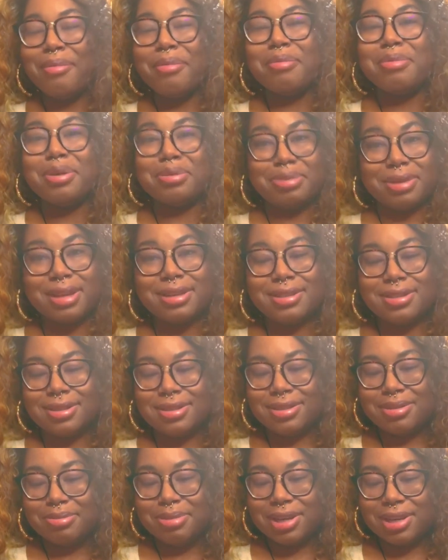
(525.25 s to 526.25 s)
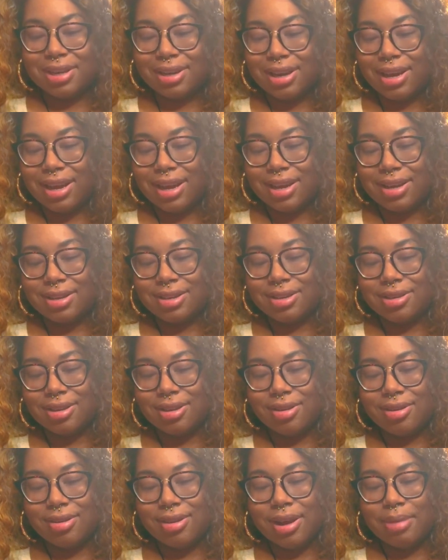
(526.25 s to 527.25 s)
but places to be today so
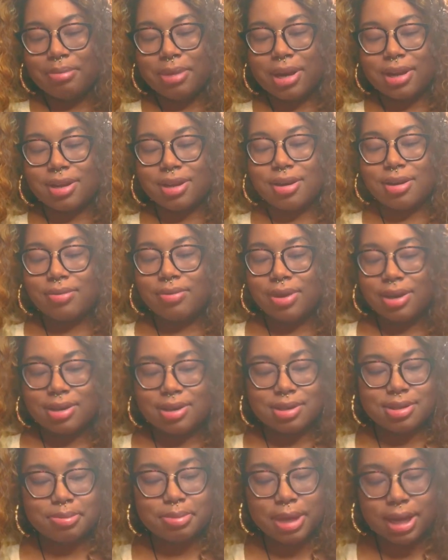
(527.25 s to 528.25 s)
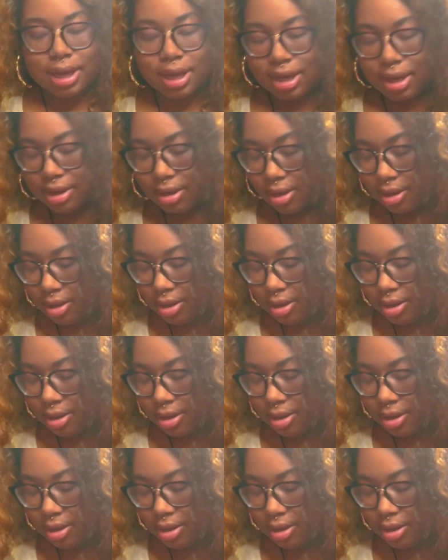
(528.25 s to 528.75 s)
i'm probably gonna wear this bag